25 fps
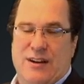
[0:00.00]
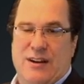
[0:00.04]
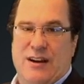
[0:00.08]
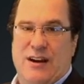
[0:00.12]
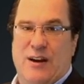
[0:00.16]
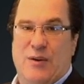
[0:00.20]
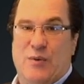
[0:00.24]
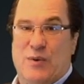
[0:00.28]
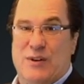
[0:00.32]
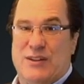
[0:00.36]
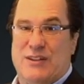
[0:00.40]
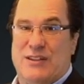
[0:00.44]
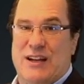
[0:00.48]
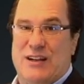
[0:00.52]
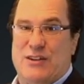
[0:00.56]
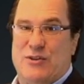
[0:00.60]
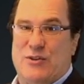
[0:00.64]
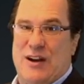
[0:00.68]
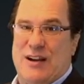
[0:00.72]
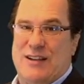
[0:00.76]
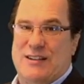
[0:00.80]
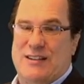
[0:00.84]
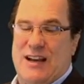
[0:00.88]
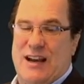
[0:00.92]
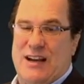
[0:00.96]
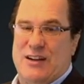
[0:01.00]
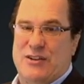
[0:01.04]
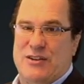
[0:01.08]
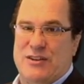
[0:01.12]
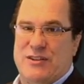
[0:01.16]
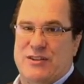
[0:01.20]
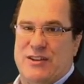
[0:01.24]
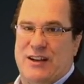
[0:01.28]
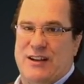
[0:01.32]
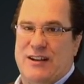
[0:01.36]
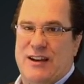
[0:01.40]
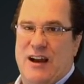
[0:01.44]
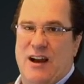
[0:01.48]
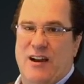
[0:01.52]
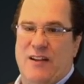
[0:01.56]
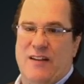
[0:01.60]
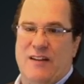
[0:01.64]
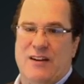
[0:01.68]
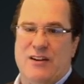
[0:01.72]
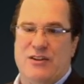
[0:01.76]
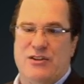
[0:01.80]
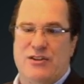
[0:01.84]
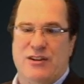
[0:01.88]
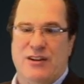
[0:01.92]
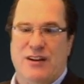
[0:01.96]
And once that transaction is
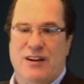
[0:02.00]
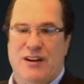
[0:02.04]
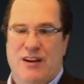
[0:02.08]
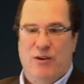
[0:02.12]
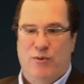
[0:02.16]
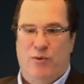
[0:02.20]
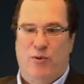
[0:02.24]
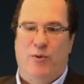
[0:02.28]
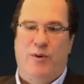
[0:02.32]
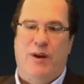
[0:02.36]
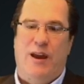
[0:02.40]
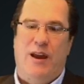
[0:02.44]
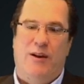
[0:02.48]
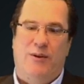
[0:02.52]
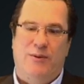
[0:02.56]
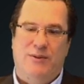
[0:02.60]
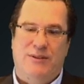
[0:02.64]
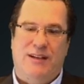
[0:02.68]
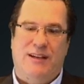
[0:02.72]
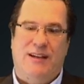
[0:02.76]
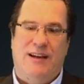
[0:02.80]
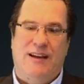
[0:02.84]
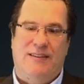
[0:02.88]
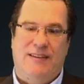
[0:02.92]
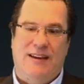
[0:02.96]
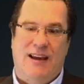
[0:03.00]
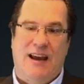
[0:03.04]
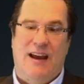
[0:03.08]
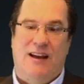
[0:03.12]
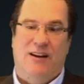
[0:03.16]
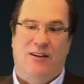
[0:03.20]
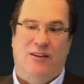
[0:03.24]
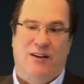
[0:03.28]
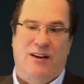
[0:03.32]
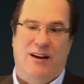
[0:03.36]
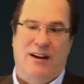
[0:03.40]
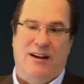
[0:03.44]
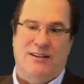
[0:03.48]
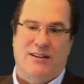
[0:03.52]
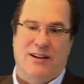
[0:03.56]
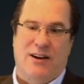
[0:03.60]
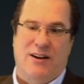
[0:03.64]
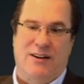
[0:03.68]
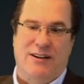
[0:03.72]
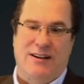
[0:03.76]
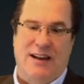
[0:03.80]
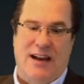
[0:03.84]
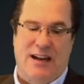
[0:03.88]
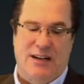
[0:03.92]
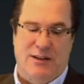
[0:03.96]
acknowledged, we'll be able to get the analytics on our
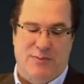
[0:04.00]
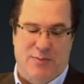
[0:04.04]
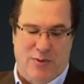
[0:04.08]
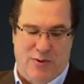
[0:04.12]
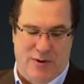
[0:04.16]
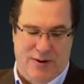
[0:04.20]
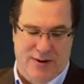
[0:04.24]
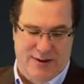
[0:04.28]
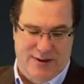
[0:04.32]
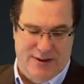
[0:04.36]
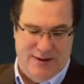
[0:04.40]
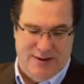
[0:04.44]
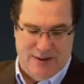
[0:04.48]
dashboard.